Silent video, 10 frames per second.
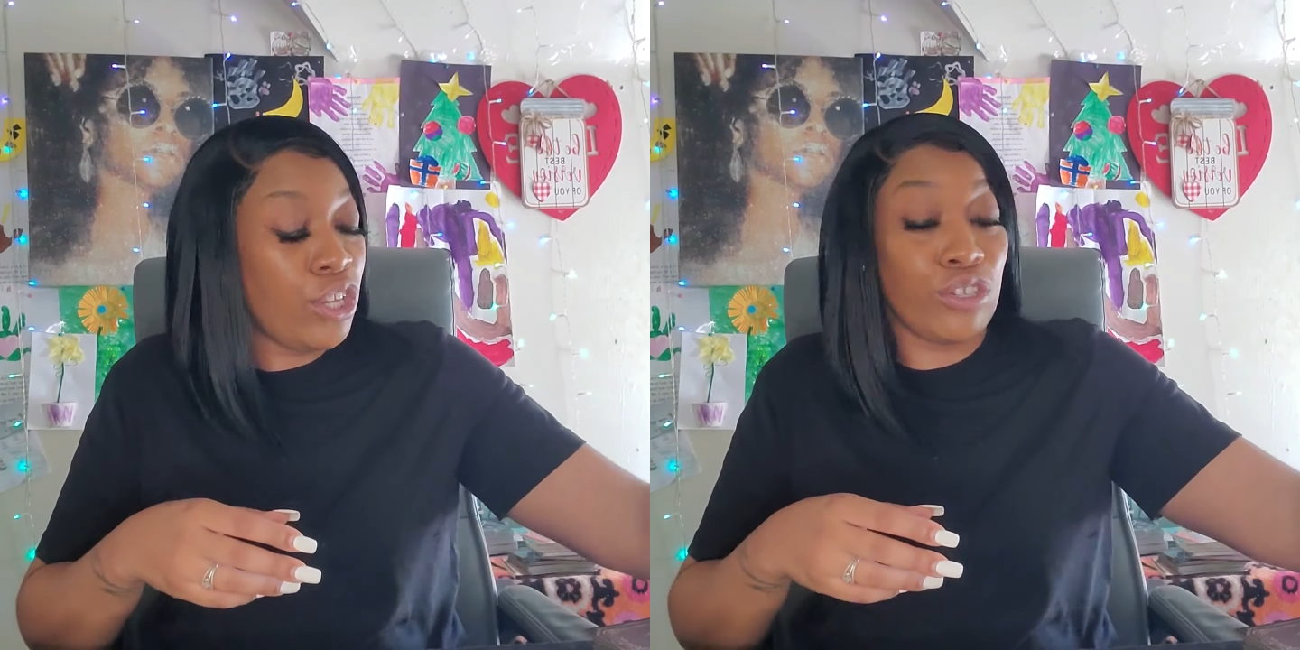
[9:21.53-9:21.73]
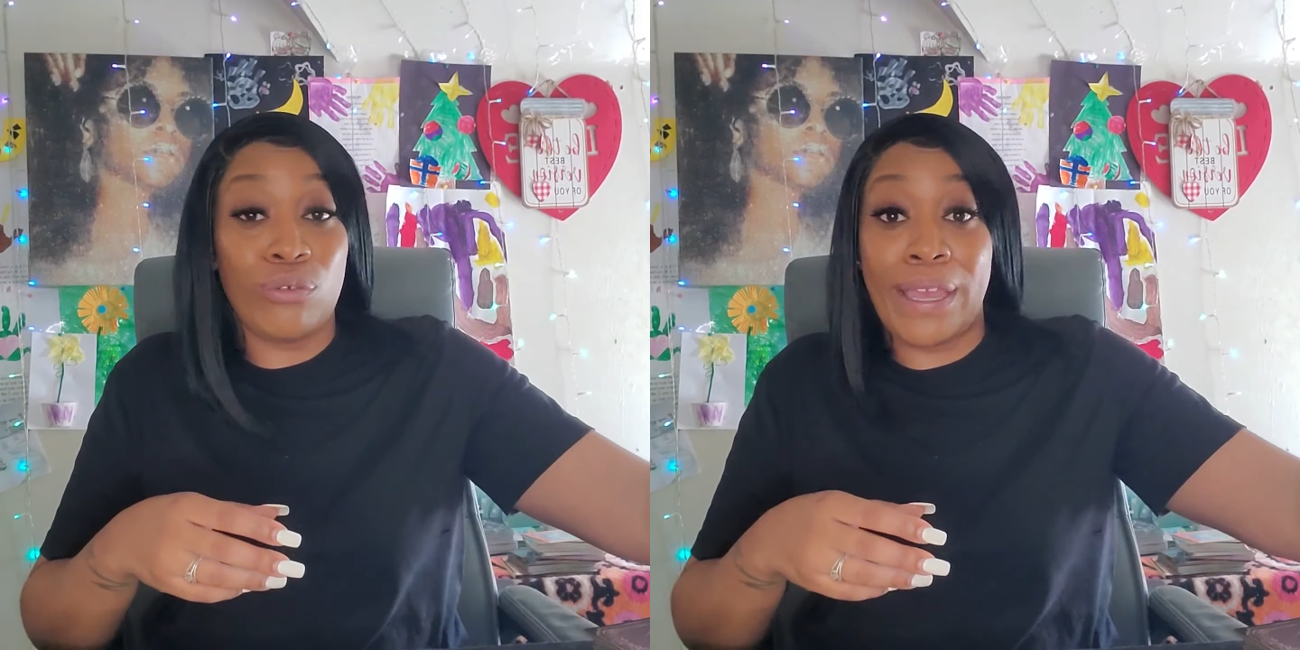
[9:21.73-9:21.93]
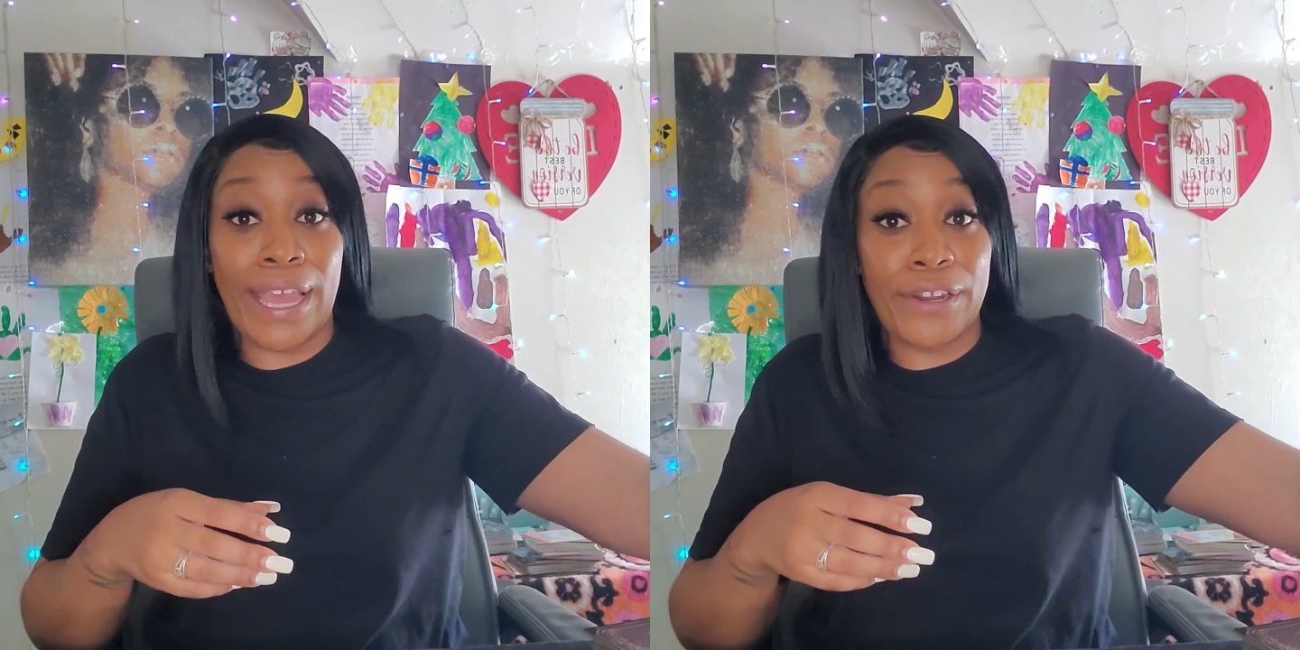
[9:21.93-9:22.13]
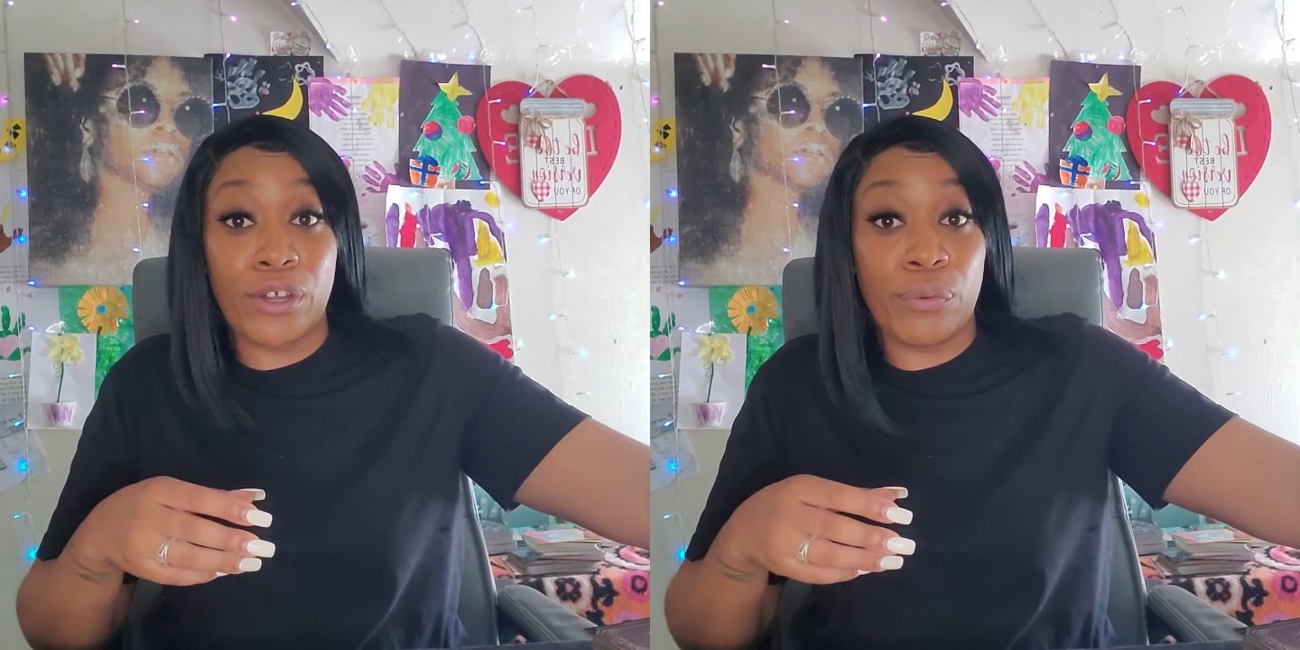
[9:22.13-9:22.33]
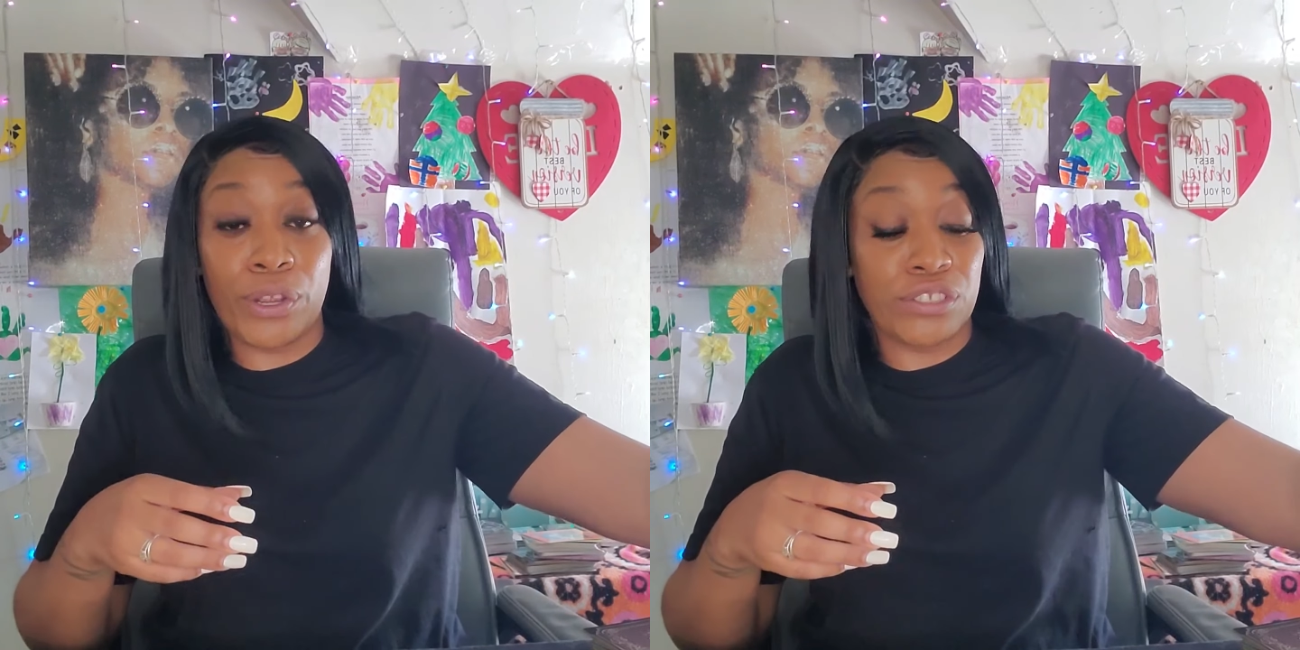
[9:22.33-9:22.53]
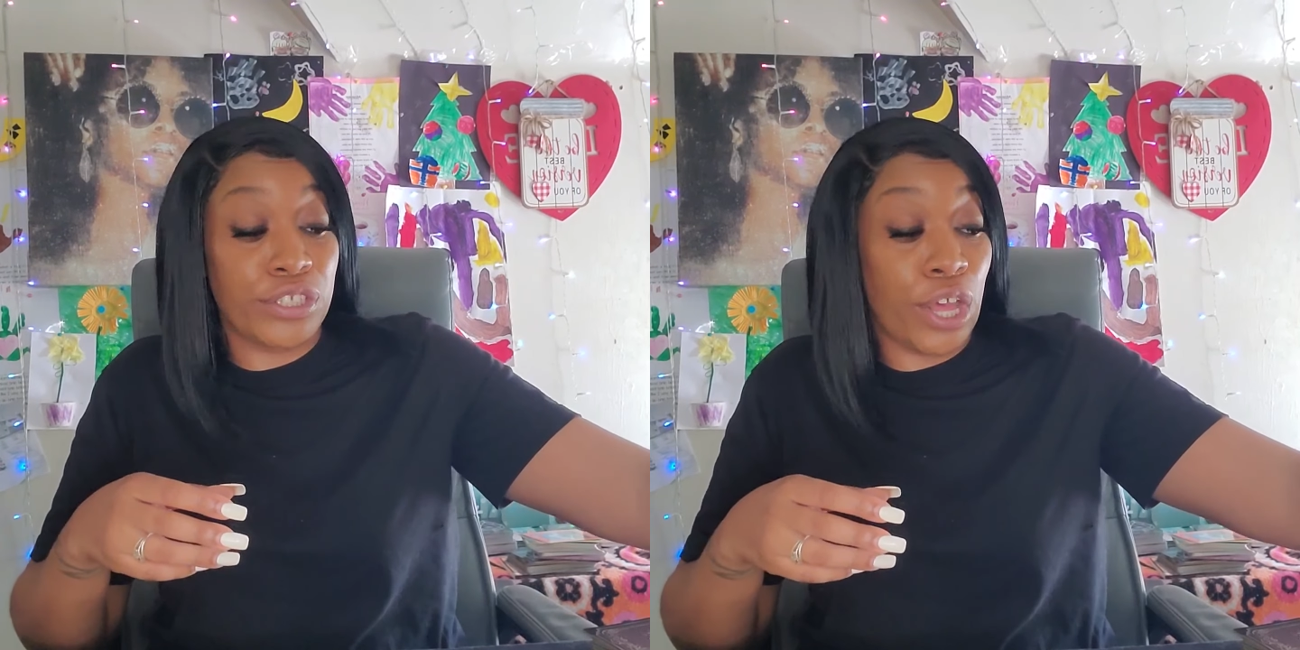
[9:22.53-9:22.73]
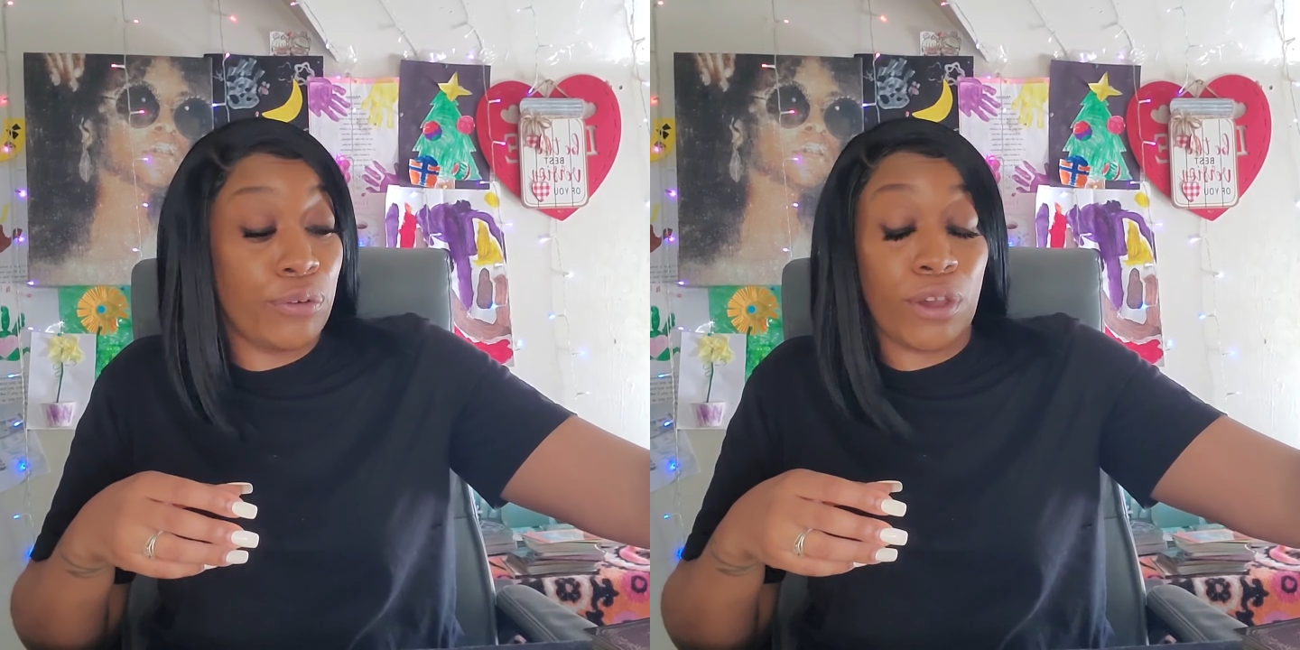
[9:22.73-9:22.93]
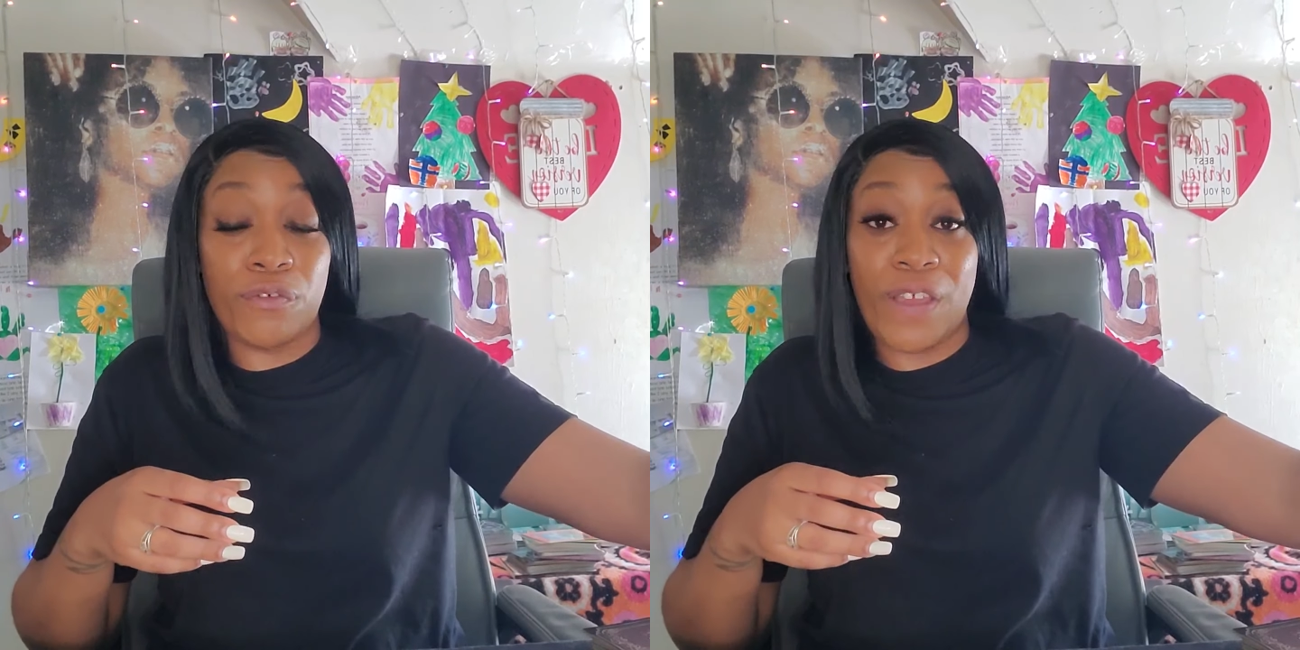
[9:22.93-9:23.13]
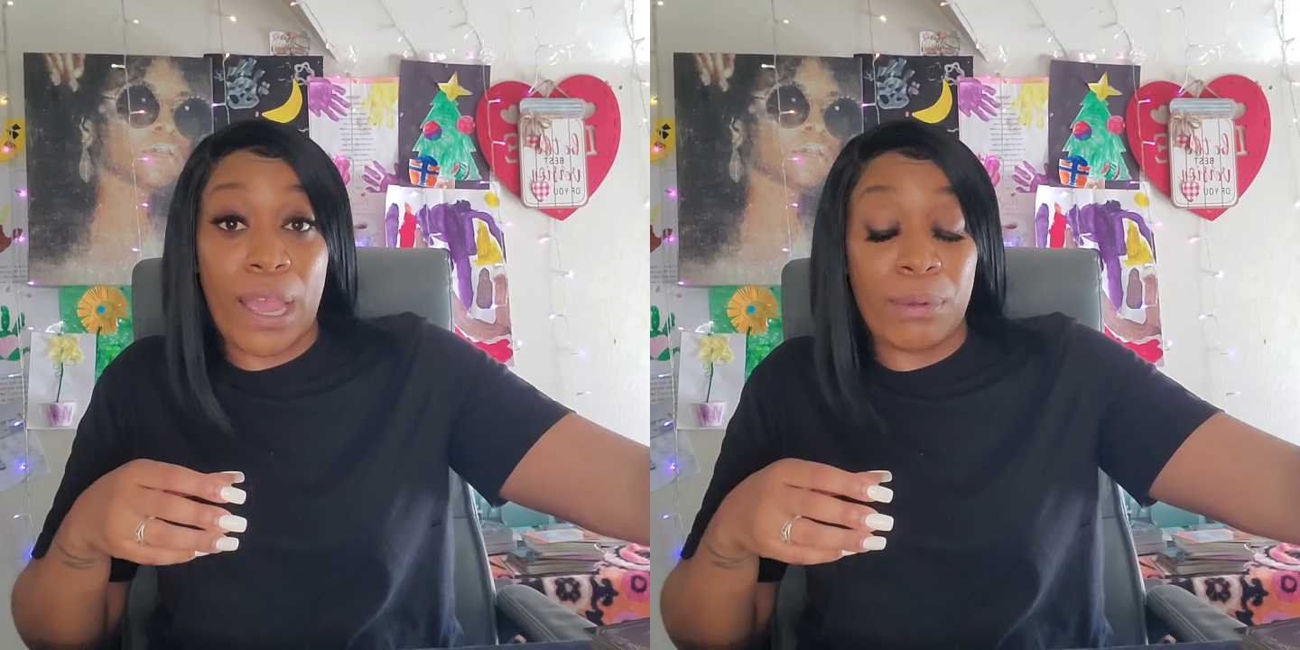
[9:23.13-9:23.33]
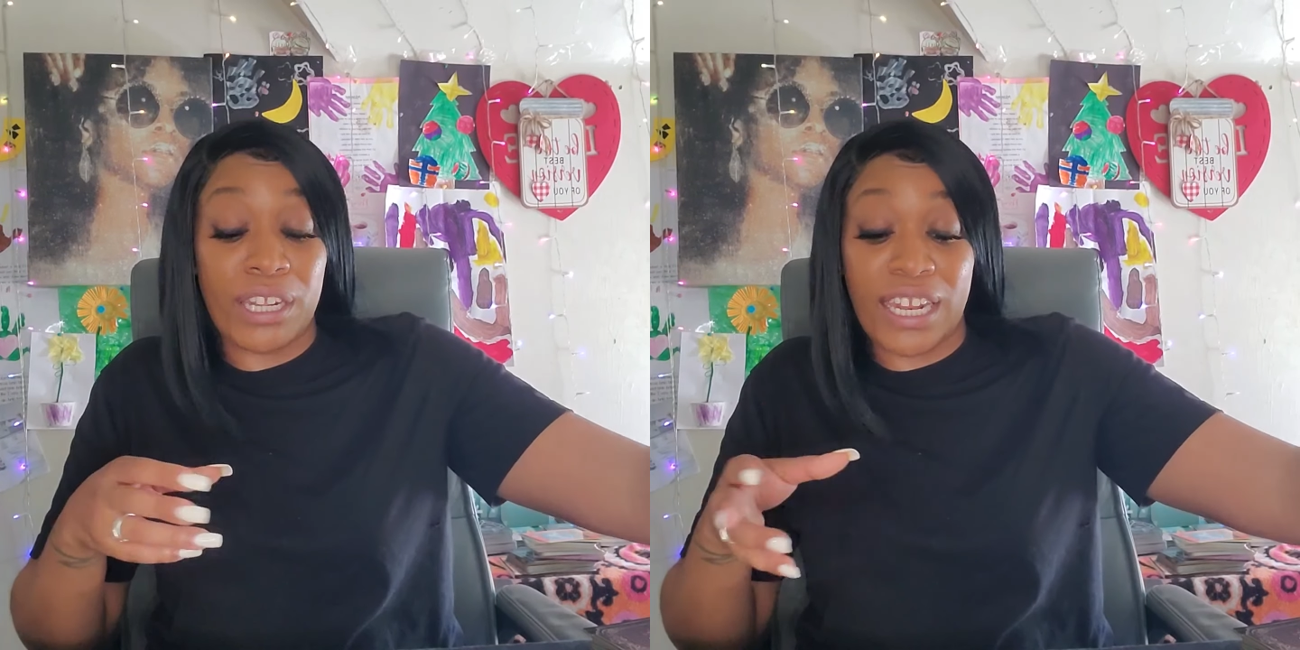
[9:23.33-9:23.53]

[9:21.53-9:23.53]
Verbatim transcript: You ain't got nowhere else to go, no family.